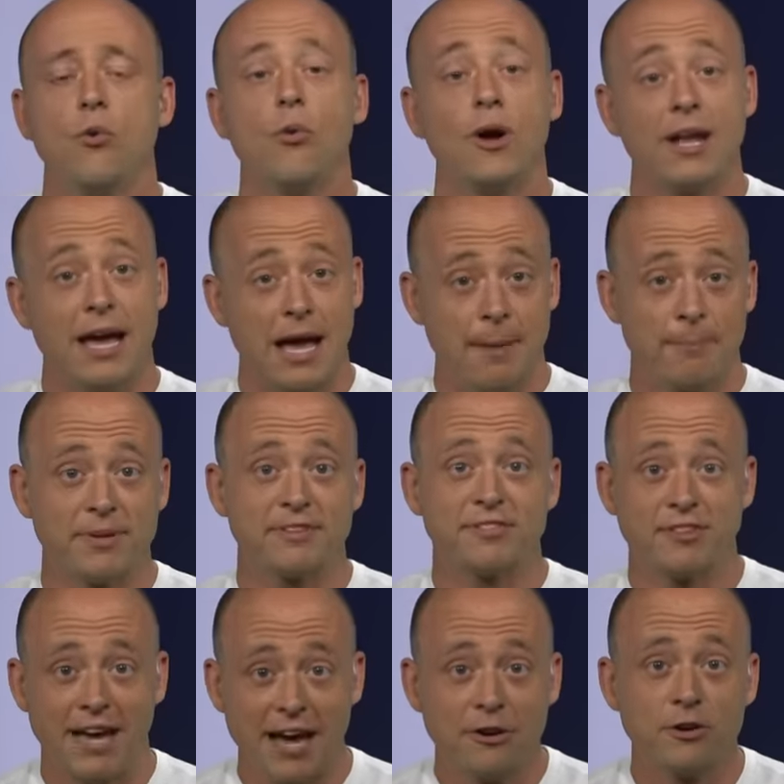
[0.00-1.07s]
What happened
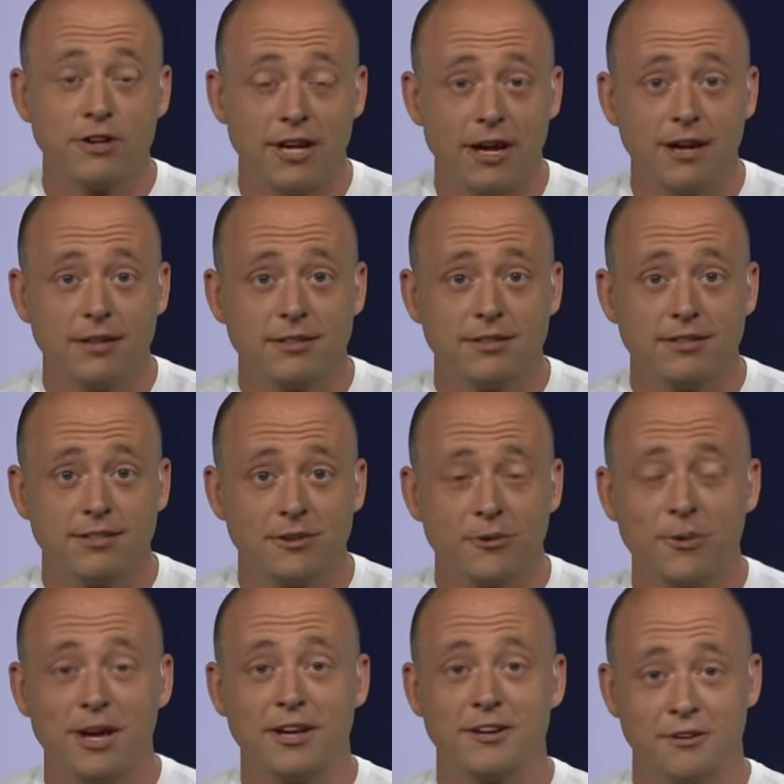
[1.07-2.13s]
Saturday
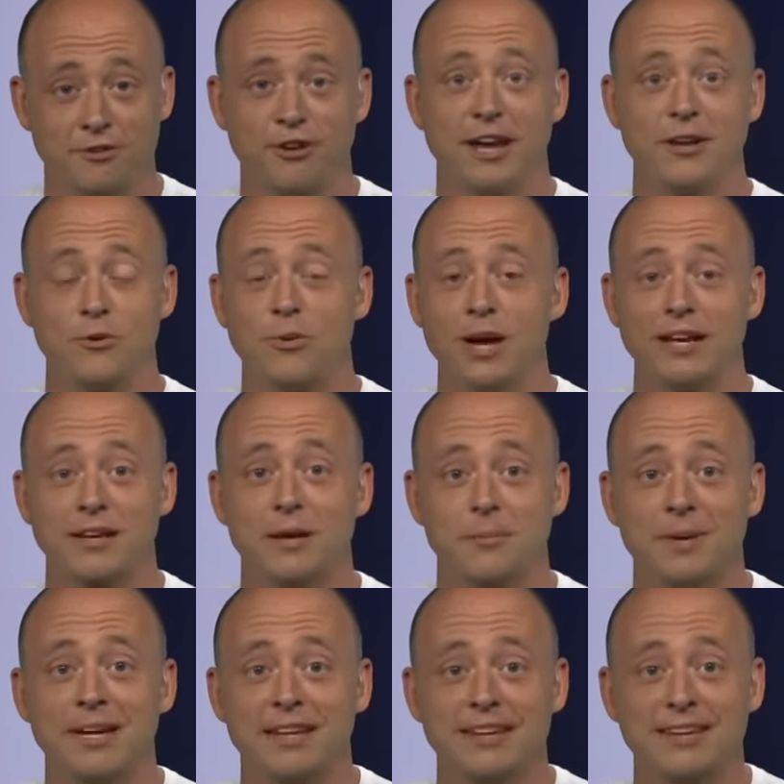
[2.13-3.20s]
when Jaden Wayne
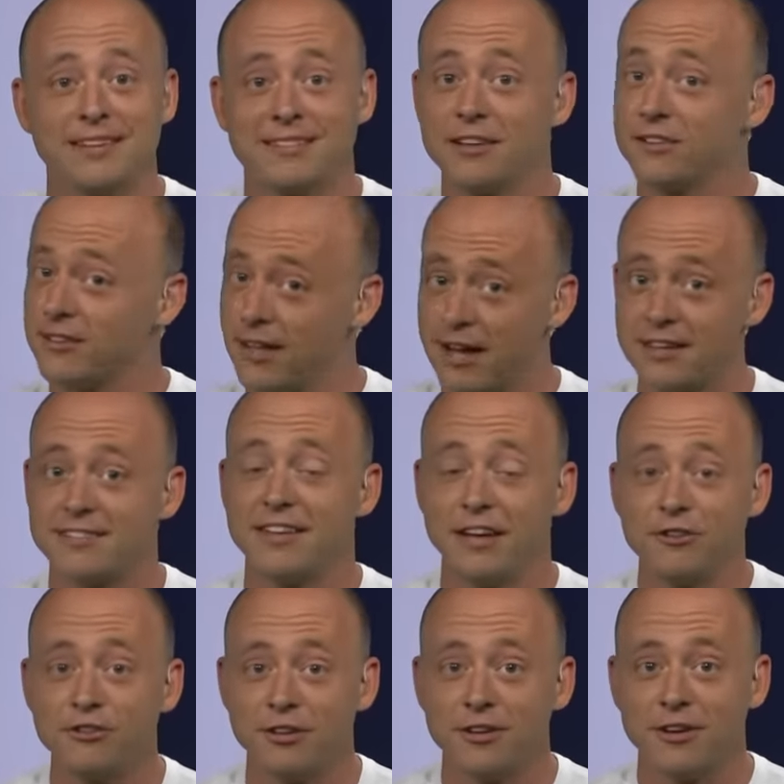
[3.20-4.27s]
committed is there's a lot of
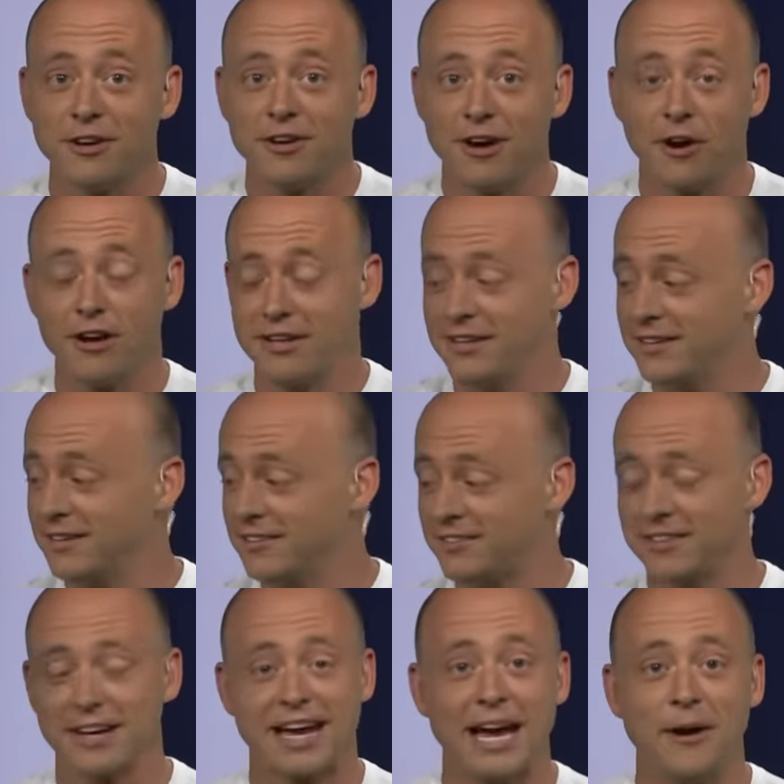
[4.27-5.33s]
tension on
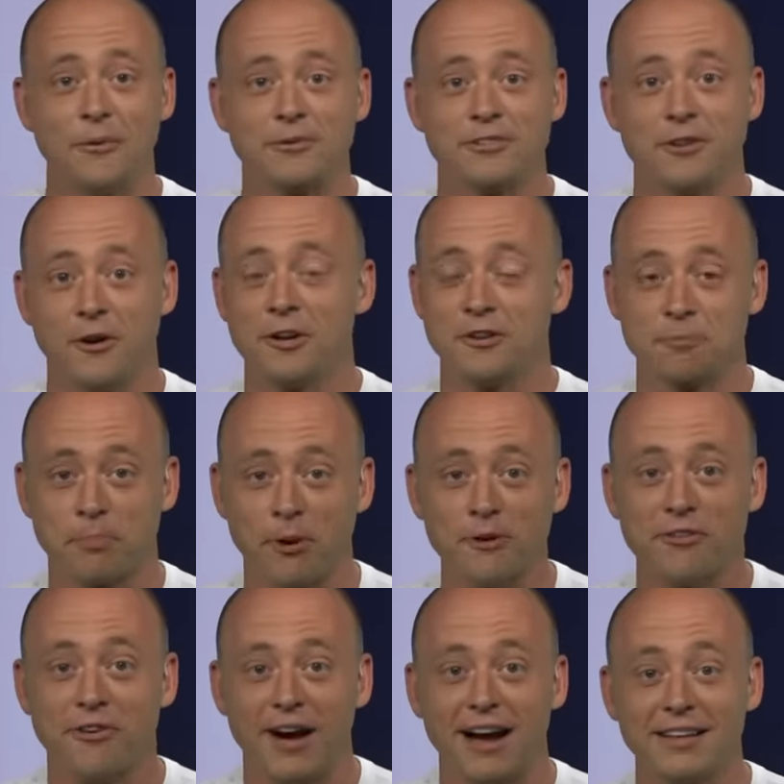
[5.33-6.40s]
his account, on his
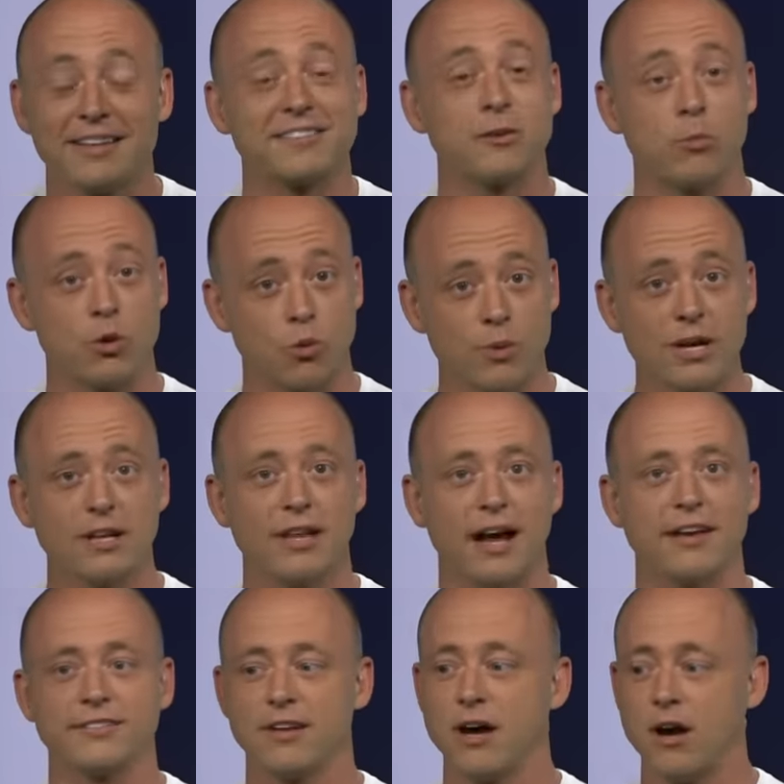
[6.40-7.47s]
profile, and someone
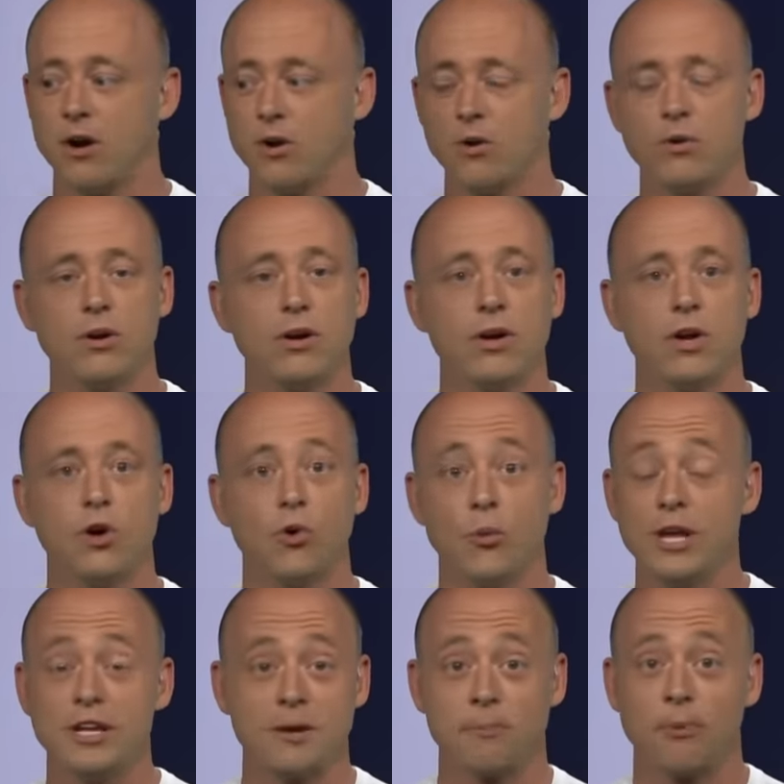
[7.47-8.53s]
realized, uh-oh,
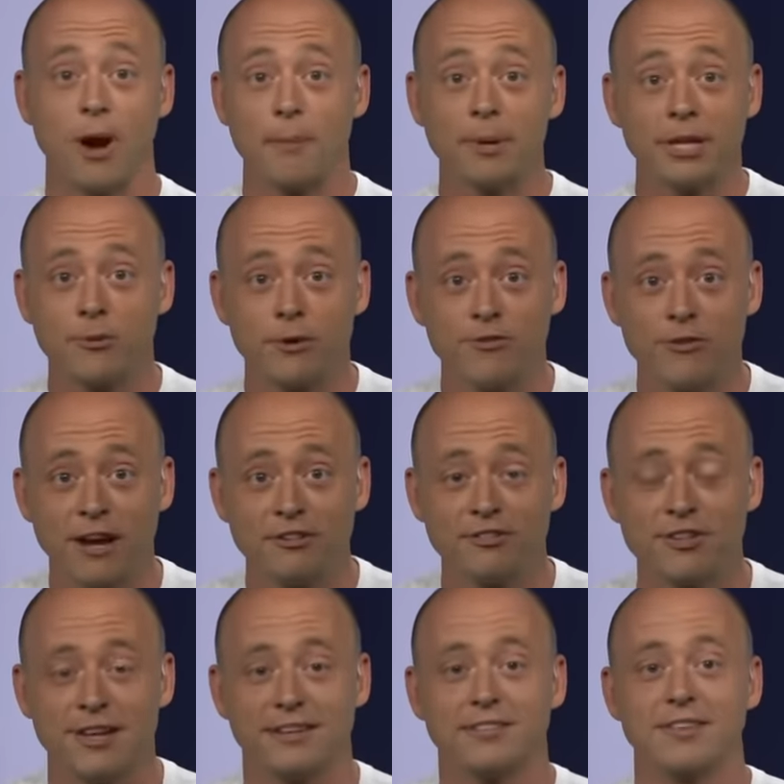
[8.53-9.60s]
we didn't properly
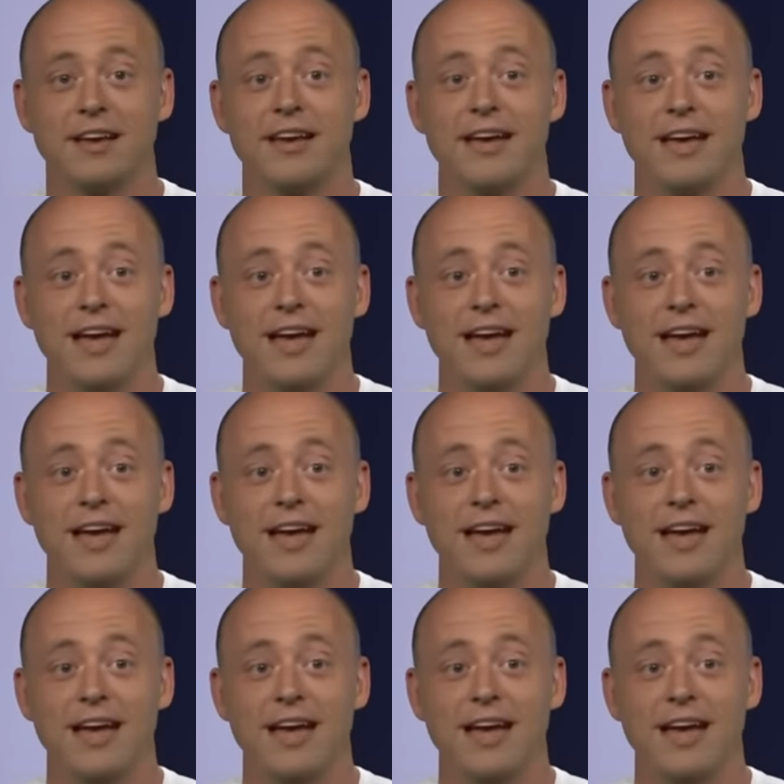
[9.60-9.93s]
refresh this.